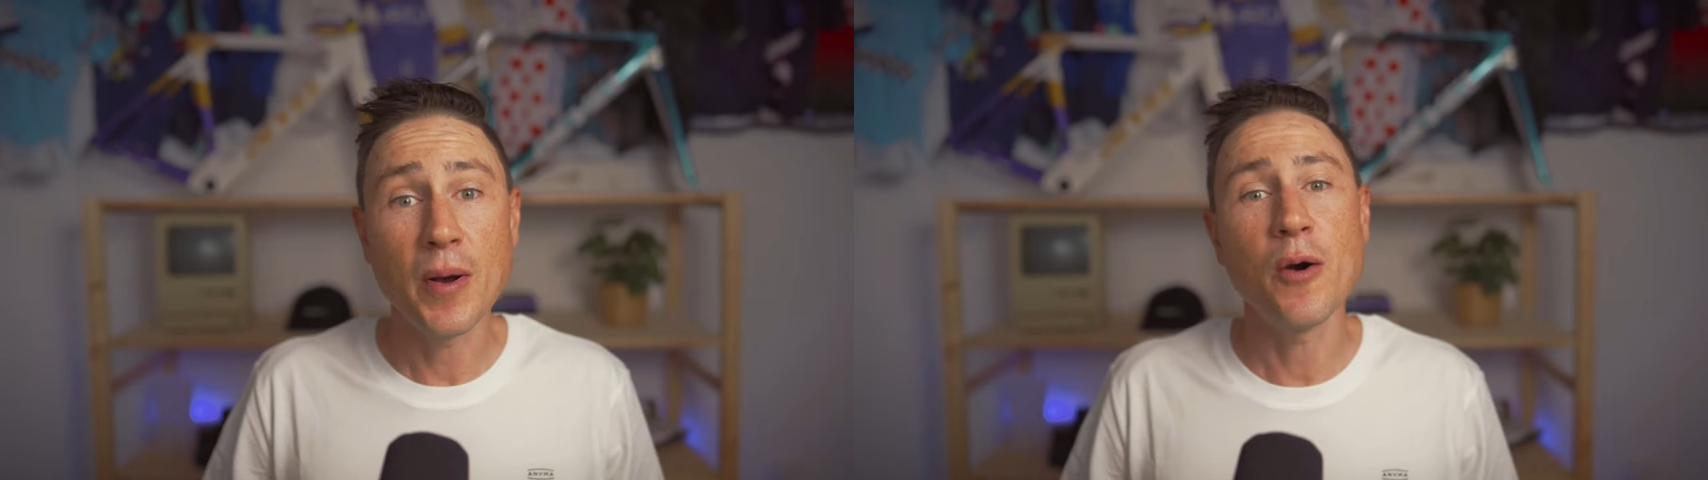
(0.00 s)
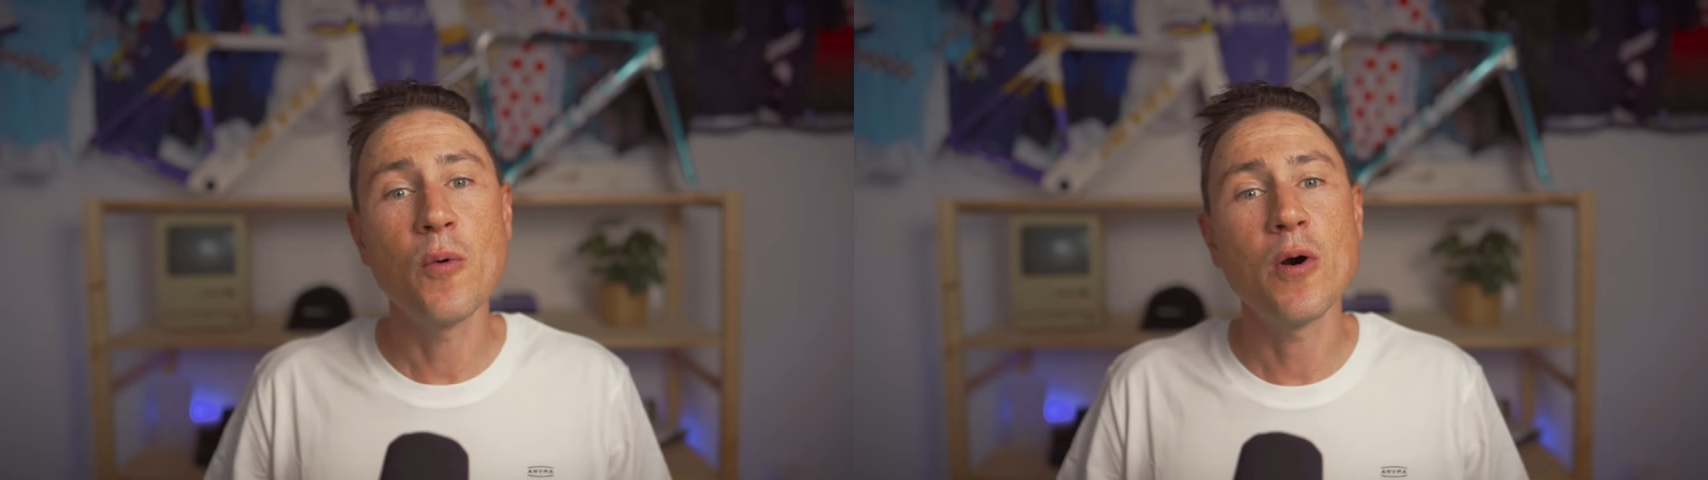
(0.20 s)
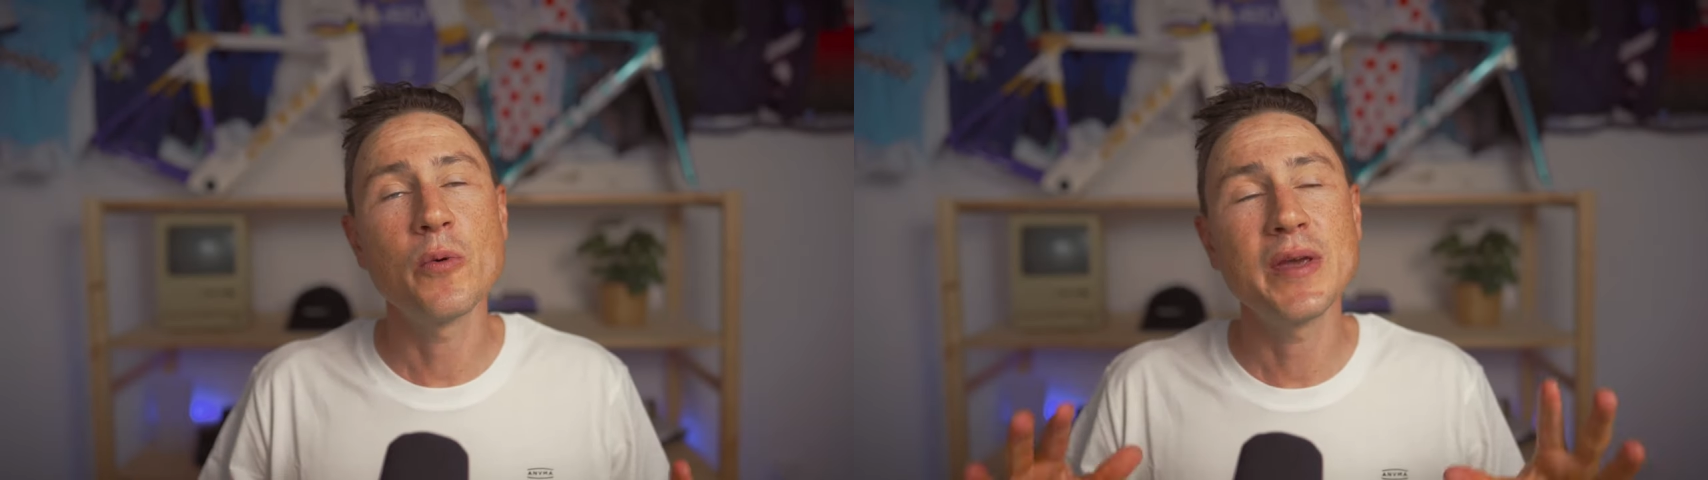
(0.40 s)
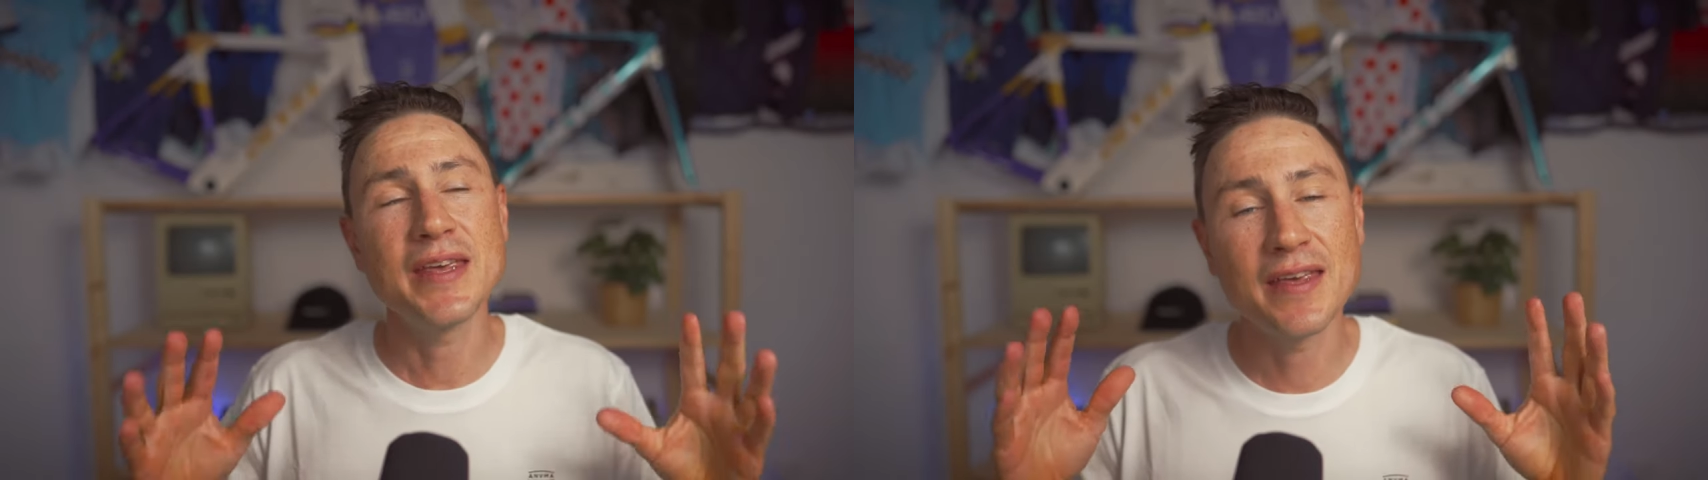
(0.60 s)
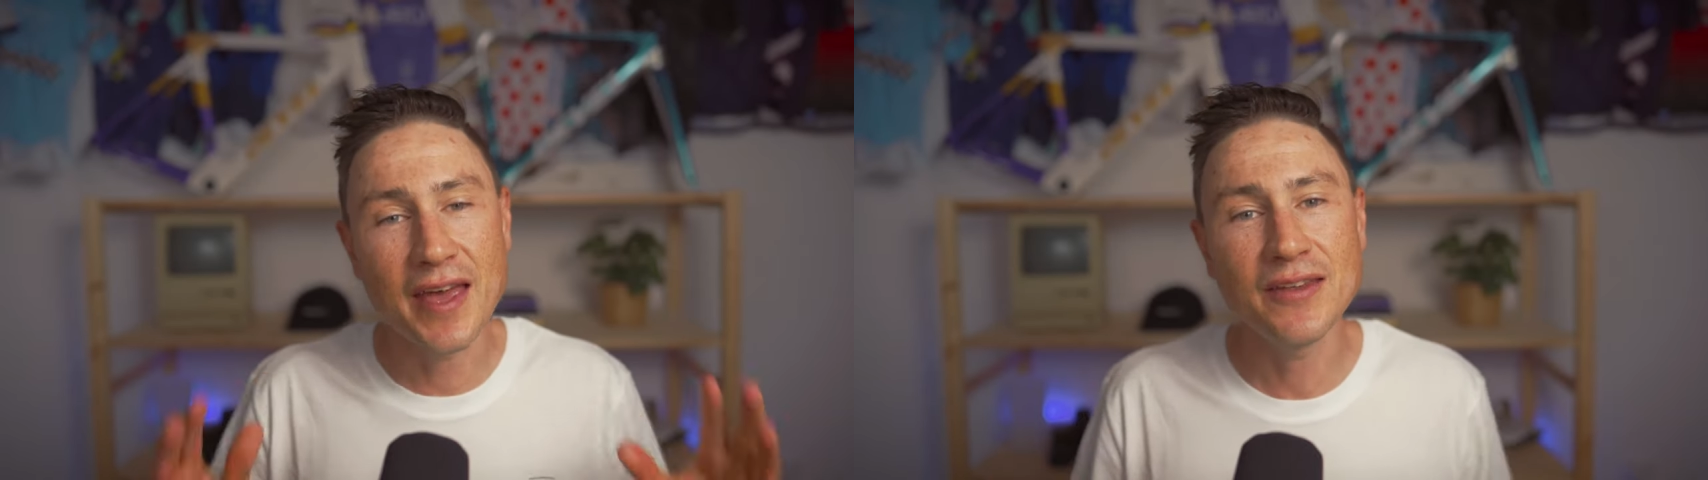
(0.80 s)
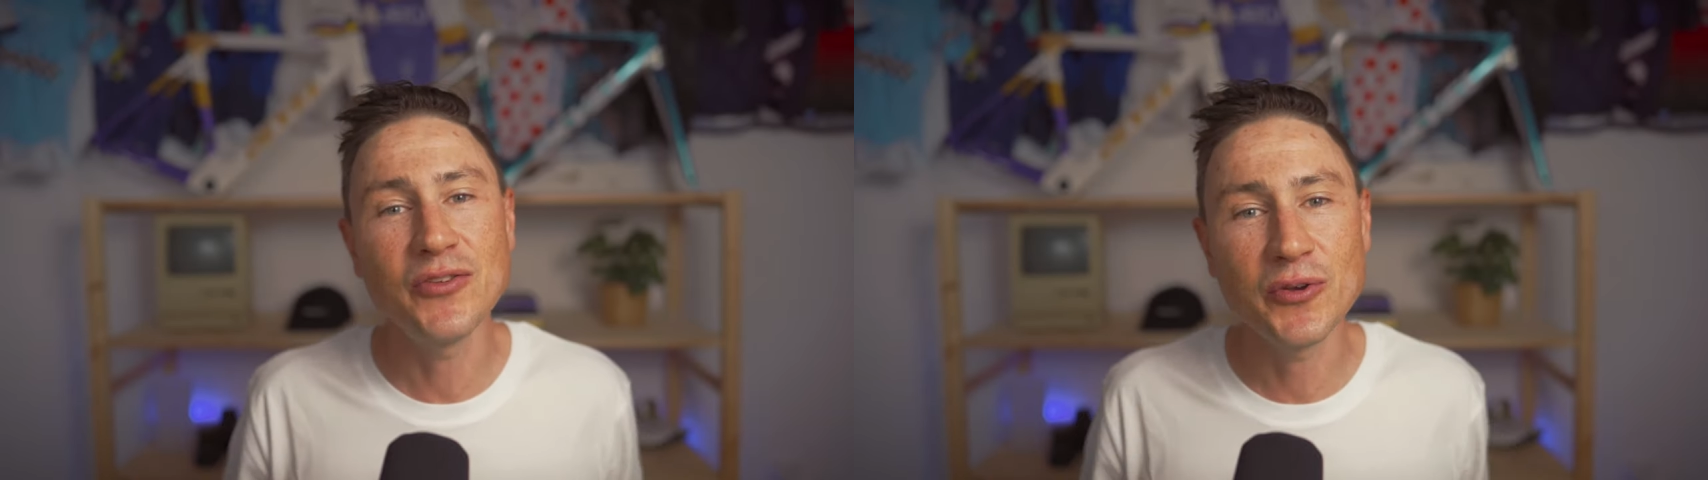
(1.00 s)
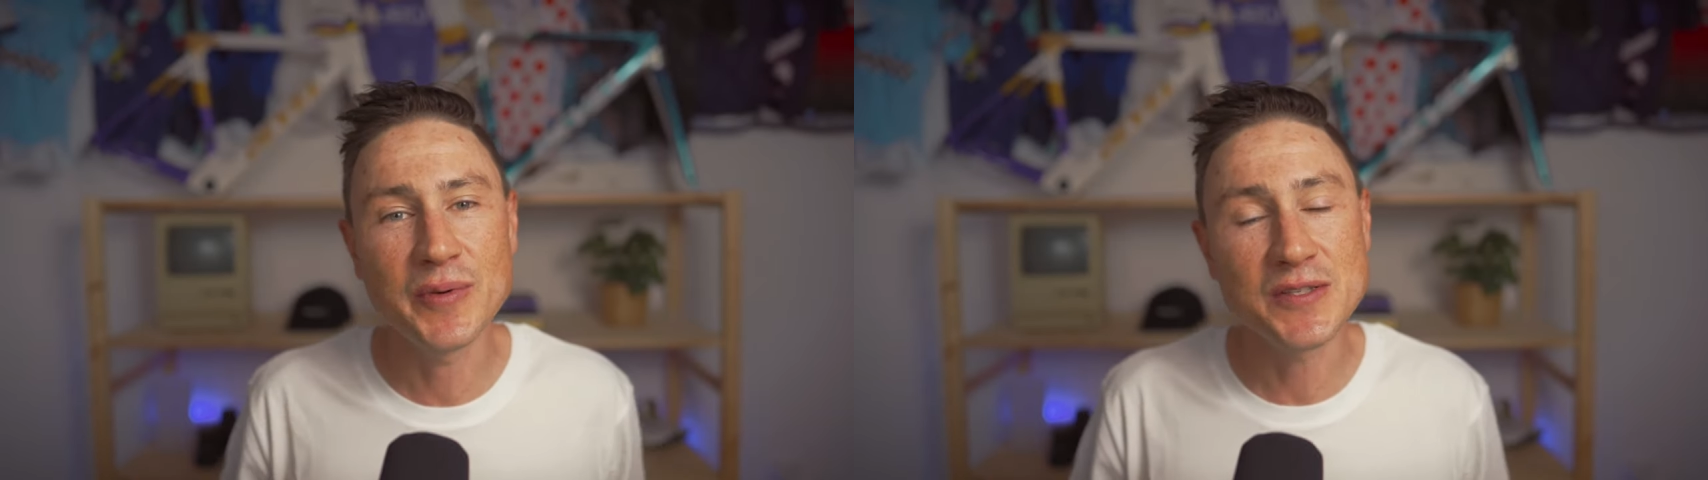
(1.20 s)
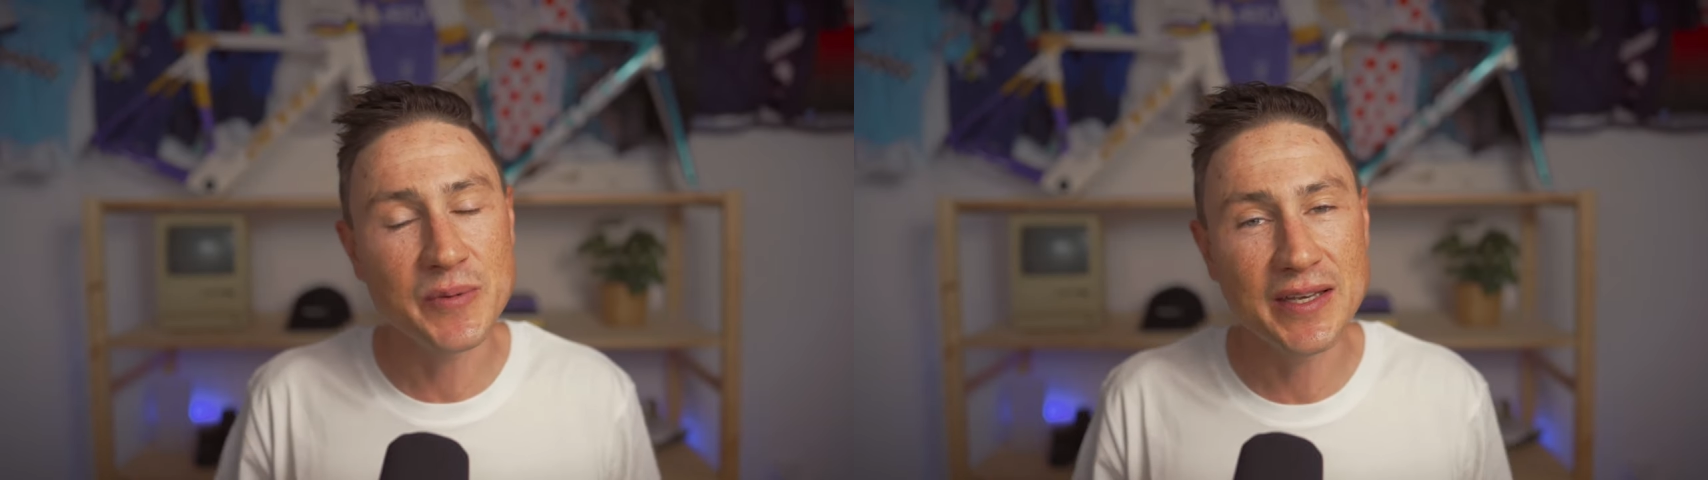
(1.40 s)
But what we can do
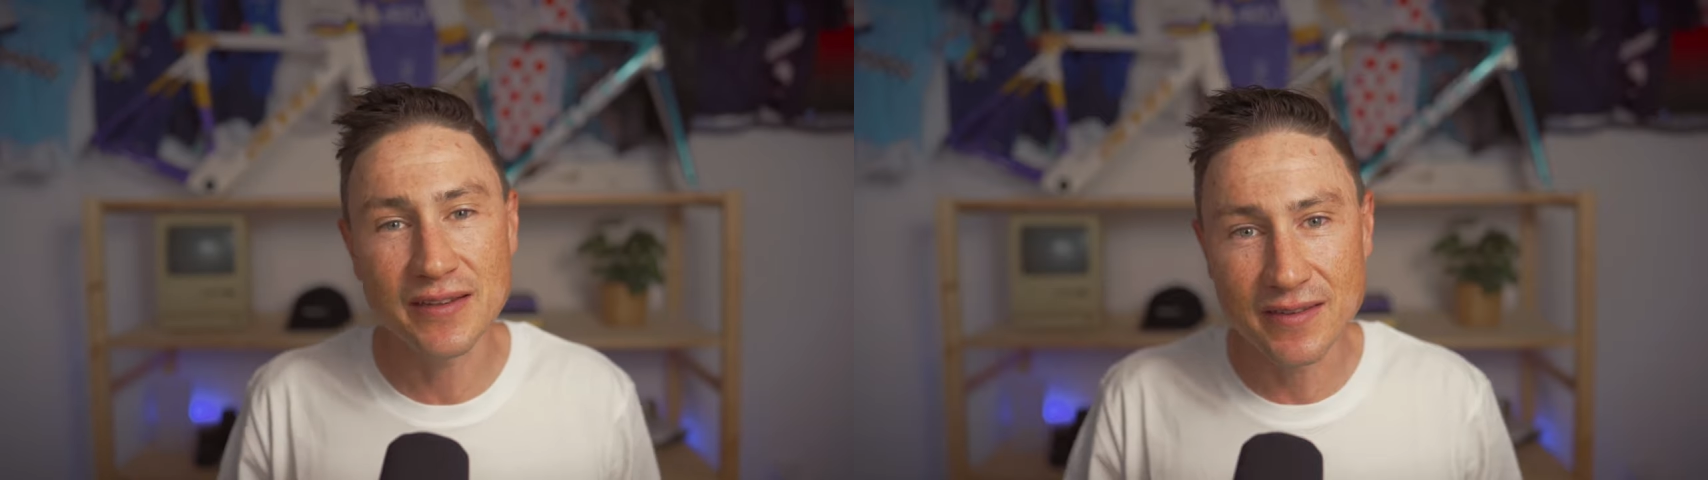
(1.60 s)
is we can